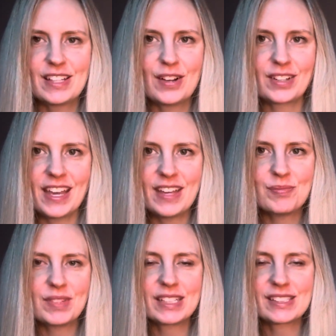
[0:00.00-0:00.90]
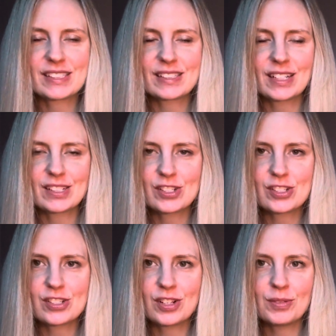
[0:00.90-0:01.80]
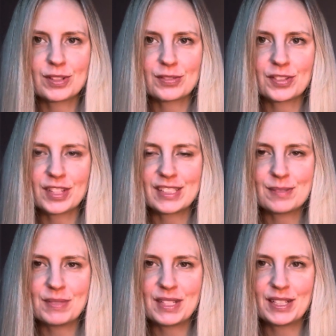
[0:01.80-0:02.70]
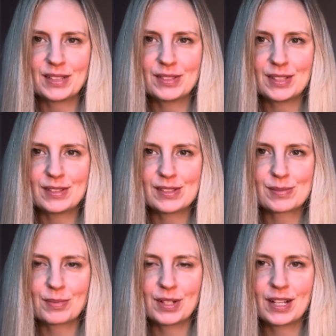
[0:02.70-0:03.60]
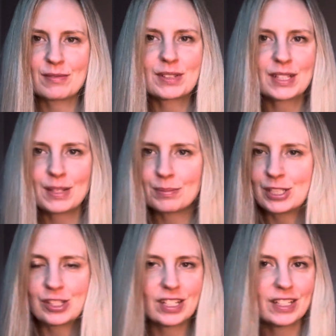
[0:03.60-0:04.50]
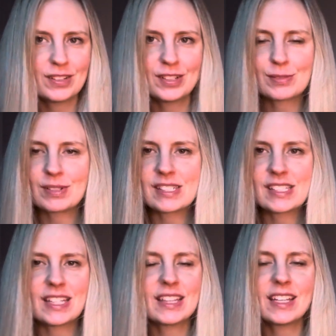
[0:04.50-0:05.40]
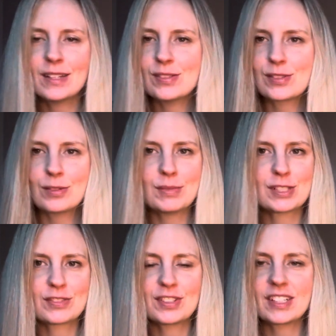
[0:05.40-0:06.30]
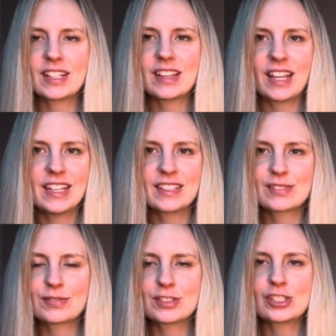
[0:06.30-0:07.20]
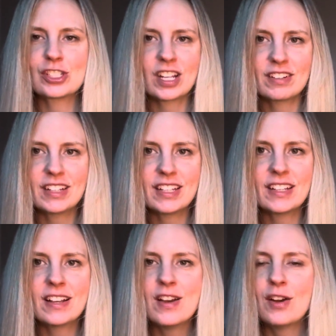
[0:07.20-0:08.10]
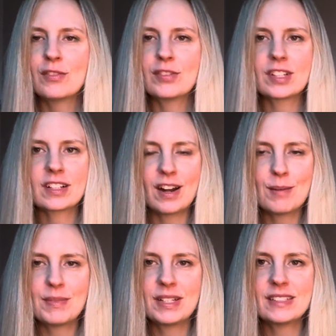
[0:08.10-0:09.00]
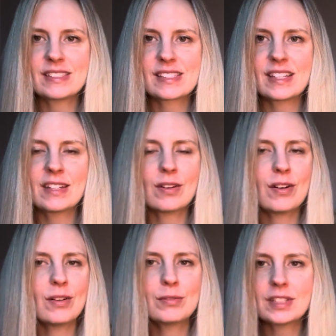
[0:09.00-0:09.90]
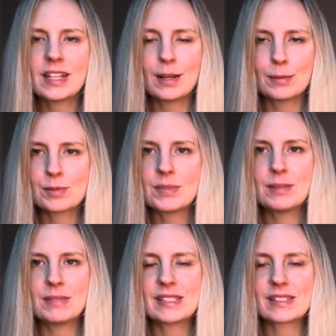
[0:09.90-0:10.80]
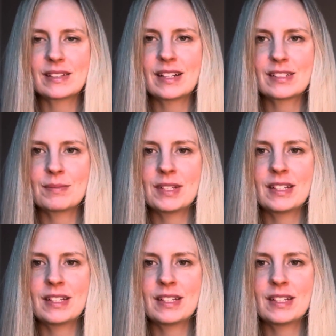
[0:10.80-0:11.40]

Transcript: Okay, it's such a wonderful thing to be here with you this morning. I really appreciate you. I just want to say thank you so much for the likes, for sharing, for the comments. It all really helps me and means a lot to me.